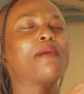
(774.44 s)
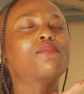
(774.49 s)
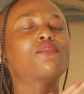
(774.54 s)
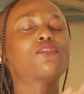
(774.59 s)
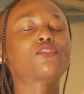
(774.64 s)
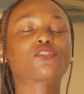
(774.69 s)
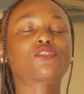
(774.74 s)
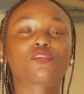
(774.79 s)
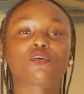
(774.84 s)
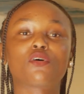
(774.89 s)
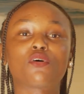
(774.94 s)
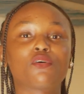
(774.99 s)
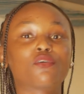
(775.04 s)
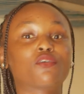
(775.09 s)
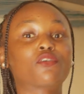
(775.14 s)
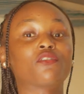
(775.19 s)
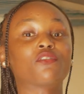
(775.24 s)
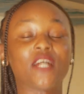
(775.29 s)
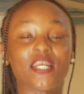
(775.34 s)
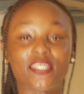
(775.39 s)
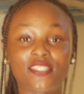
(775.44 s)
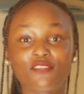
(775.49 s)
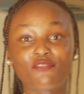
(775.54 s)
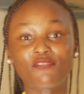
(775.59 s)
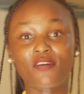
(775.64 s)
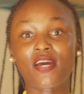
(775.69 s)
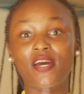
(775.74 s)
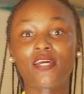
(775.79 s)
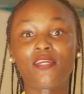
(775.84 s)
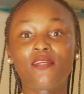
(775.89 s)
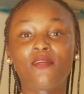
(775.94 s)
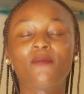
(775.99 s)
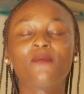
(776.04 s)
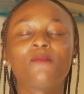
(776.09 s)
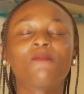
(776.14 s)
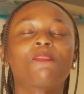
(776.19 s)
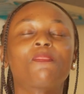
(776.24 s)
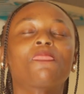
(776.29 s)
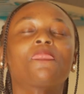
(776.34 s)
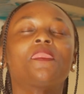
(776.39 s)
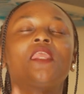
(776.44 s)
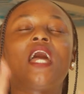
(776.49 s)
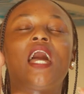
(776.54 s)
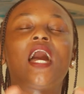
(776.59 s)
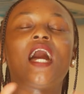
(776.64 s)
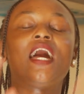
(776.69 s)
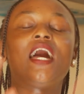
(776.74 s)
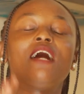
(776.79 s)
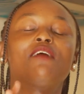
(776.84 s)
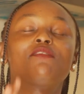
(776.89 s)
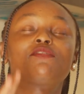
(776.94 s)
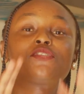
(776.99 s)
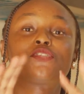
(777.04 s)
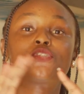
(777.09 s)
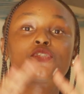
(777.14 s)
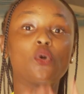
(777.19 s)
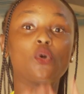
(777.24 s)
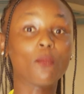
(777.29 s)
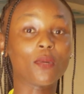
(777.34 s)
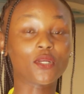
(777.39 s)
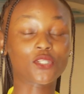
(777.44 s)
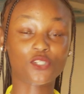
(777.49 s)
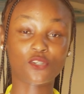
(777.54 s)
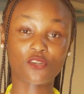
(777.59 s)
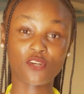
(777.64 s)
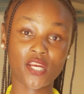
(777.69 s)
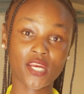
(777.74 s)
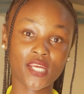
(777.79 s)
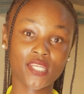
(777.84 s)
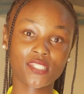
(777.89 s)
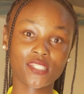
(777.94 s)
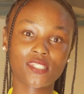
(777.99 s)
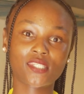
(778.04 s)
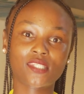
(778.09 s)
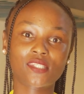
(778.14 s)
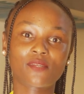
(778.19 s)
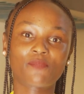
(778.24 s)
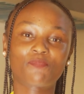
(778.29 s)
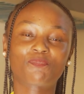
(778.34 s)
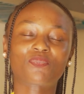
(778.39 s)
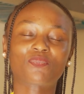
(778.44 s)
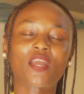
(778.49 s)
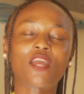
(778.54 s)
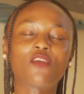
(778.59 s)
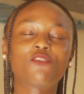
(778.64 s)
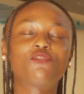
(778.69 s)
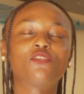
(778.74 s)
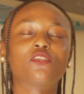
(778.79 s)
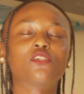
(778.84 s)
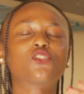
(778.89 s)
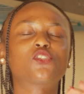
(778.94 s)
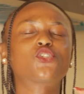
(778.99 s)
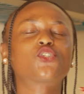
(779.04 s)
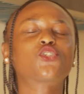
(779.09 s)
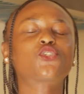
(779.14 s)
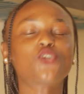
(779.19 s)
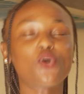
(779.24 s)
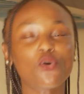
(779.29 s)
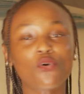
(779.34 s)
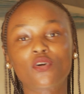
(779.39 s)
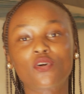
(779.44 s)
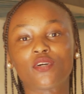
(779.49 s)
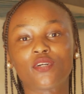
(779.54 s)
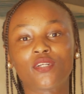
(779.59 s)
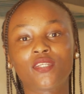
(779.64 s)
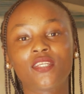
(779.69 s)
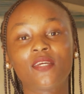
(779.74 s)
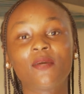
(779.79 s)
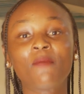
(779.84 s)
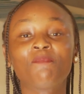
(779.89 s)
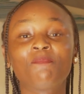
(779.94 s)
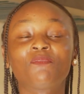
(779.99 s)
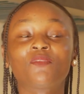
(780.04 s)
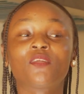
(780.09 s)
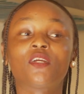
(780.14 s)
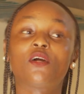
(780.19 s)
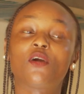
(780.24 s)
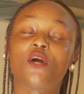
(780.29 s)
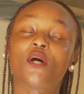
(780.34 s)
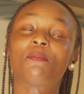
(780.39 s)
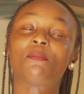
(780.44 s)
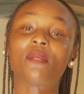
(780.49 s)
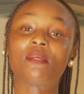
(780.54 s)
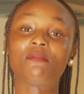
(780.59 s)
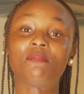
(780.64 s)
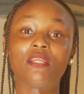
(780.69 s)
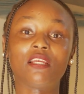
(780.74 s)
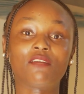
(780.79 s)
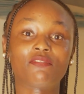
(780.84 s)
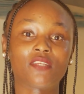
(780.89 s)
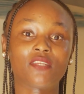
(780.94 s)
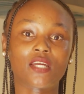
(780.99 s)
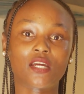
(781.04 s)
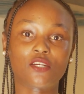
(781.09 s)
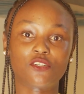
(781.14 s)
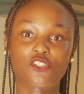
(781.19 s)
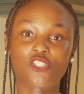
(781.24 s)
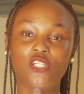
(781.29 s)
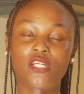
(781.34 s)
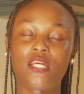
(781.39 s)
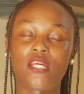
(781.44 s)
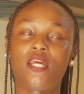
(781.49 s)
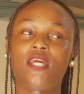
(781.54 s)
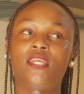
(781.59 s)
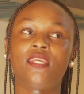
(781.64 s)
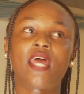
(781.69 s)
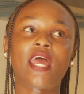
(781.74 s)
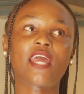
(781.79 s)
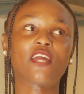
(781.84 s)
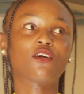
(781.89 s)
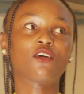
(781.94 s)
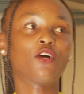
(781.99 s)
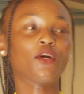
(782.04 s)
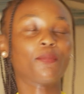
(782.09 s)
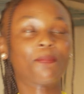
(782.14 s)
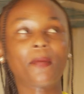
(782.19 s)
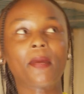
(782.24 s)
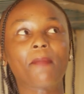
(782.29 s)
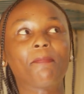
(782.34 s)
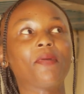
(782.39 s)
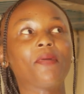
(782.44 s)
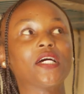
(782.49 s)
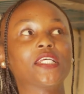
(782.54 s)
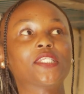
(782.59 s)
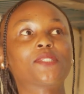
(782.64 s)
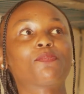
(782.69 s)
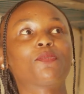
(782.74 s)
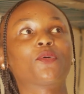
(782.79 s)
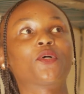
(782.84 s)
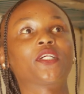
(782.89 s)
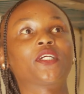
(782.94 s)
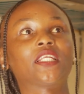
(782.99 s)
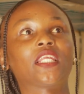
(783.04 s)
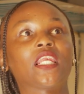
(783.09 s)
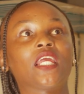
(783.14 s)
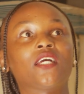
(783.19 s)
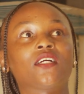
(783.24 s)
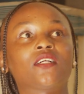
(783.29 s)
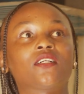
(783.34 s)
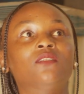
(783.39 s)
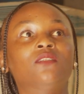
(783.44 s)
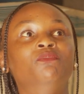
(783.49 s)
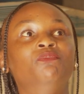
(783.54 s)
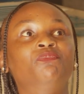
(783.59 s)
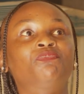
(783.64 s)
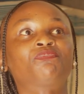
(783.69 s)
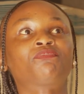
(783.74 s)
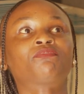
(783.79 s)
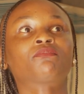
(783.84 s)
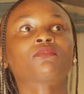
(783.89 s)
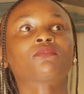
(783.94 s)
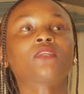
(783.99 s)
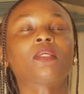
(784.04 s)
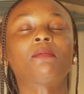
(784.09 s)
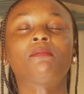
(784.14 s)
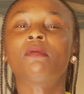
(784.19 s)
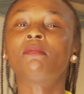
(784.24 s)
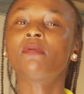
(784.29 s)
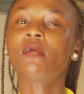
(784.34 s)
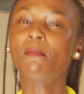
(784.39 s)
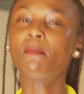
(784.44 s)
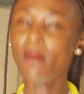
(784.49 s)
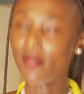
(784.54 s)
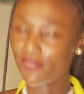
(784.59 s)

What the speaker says: am so gratified. I have so much grace. I feel so good. God made me leave the country. And I got my passport like maybe a